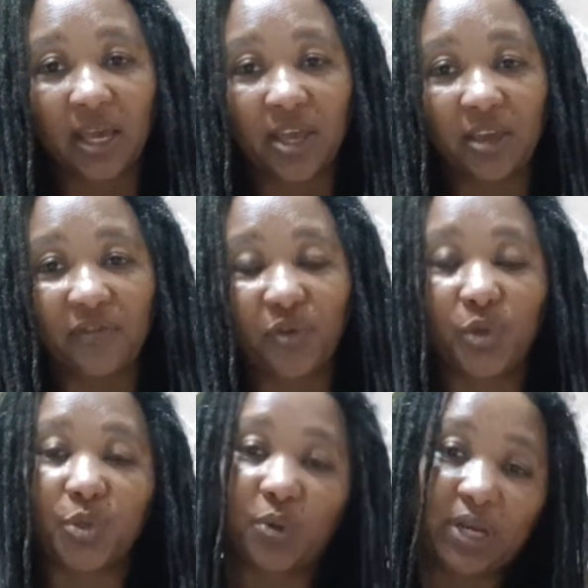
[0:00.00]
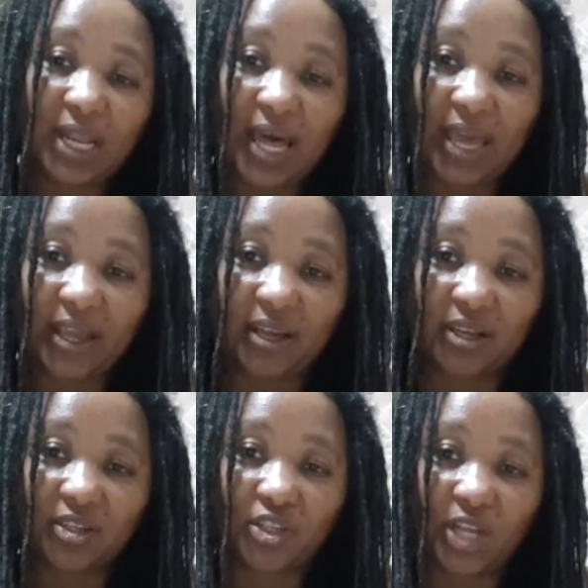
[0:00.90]
if you don't like
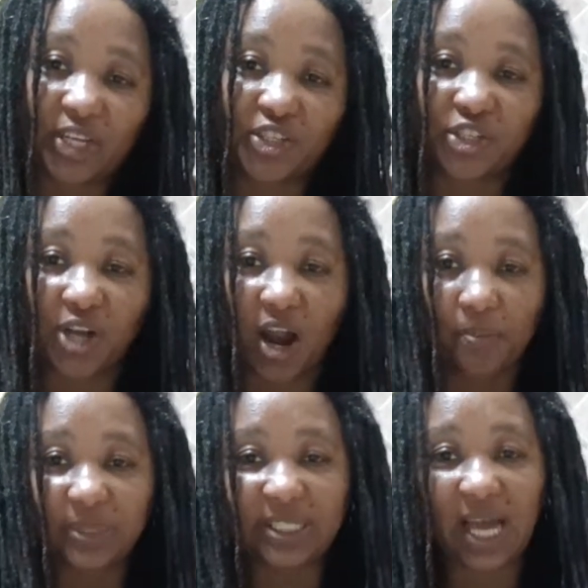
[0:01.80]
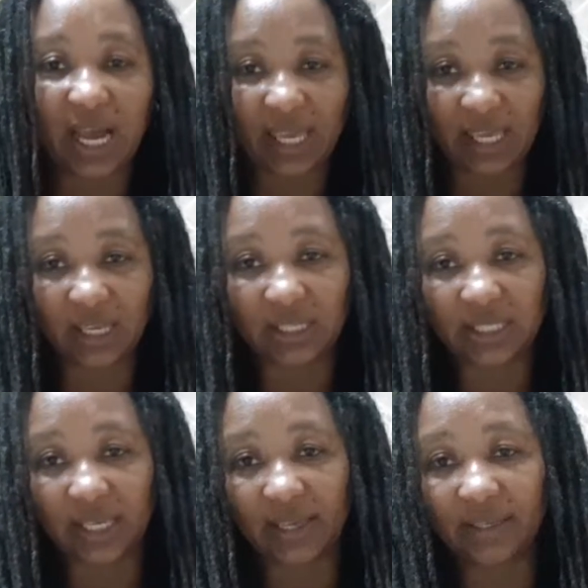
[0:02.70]
that sharp, tangy
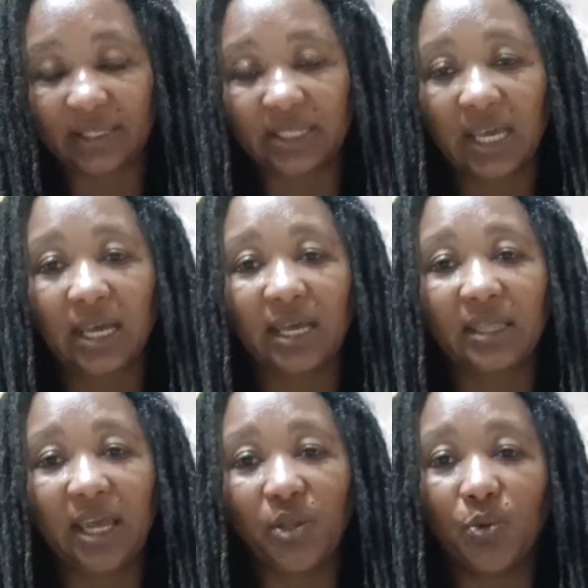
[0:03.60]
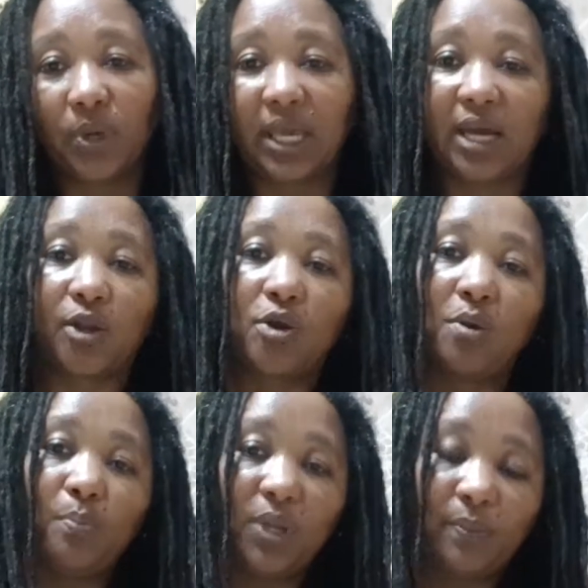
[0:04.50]
taste, then you can
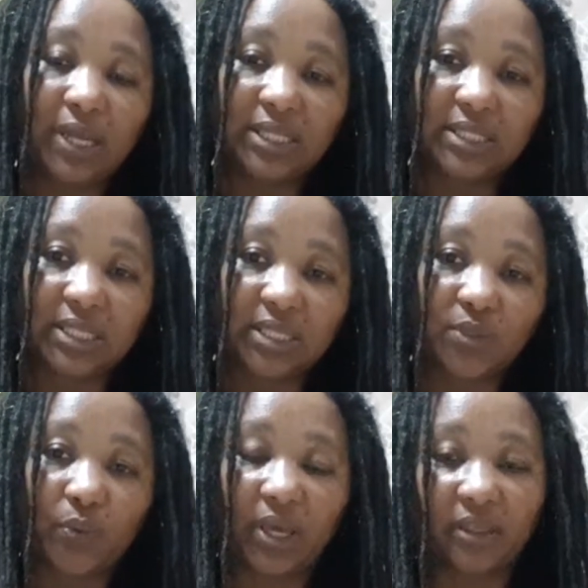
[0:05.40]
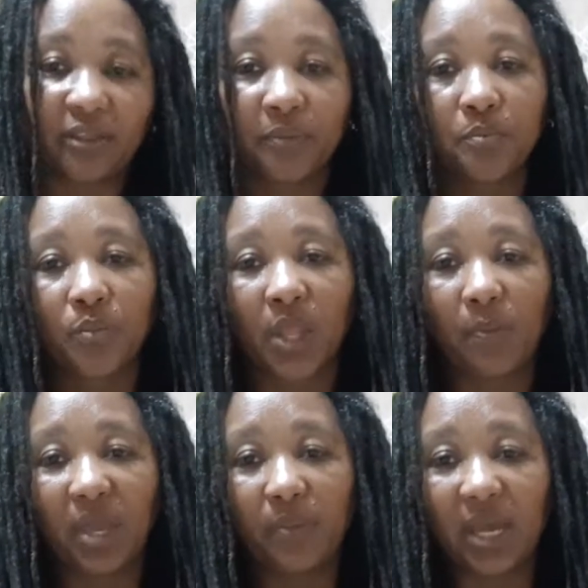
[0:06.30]
complement it with
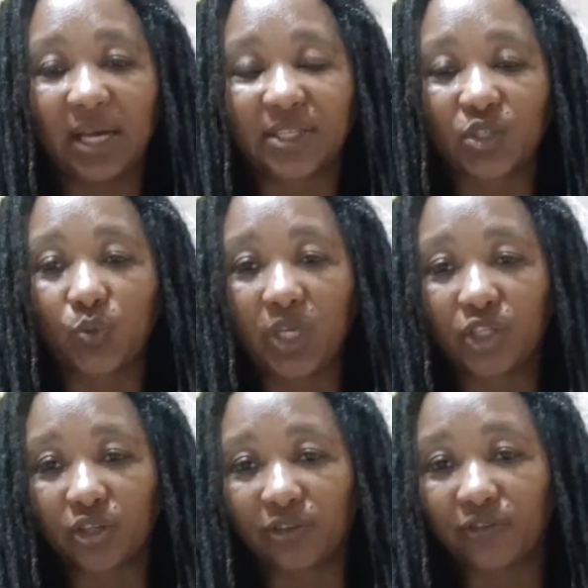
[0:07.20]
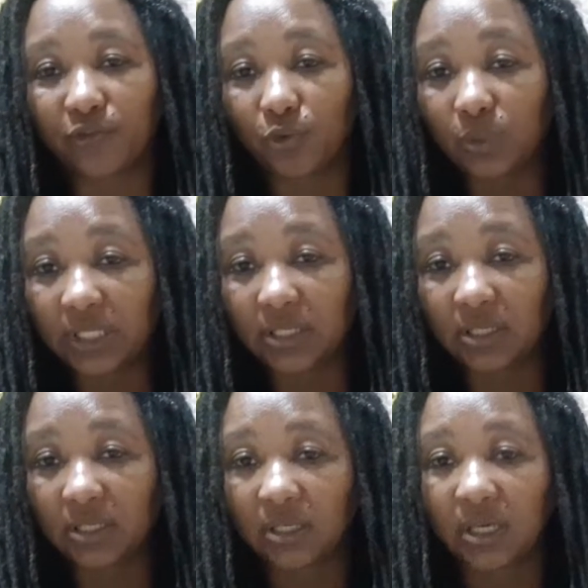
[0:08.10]
maybe a sweeter fruit
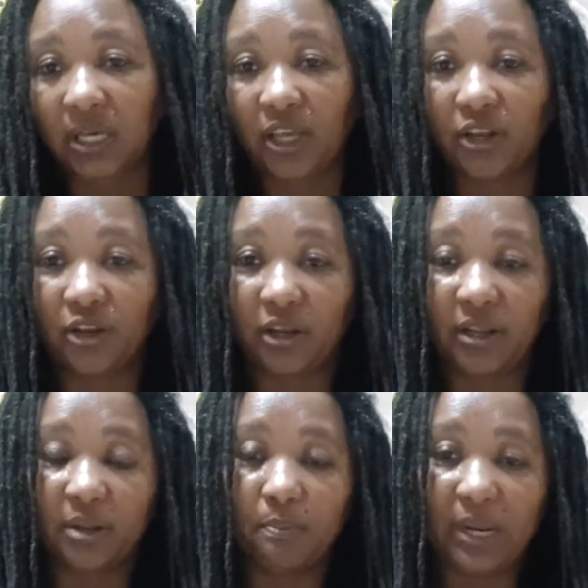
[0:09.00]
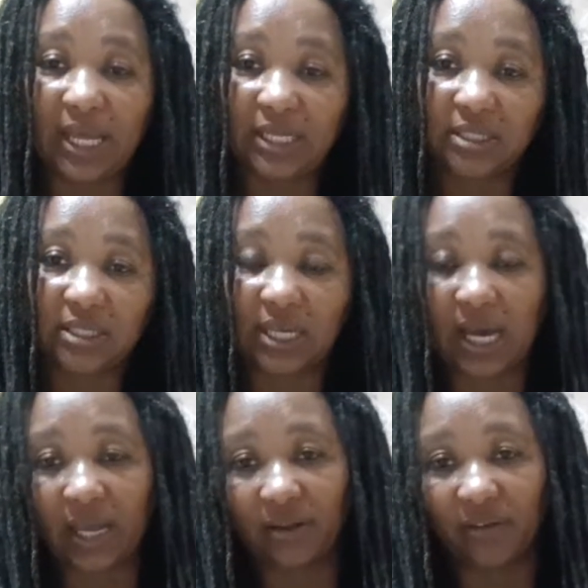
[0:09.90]
in the blend to
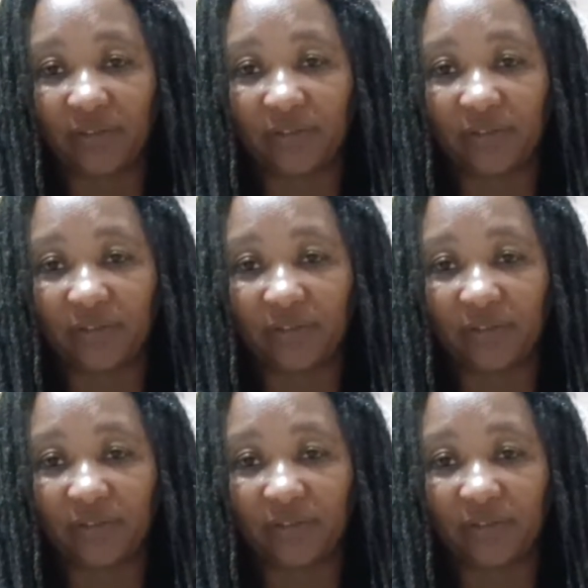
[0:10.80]
kind of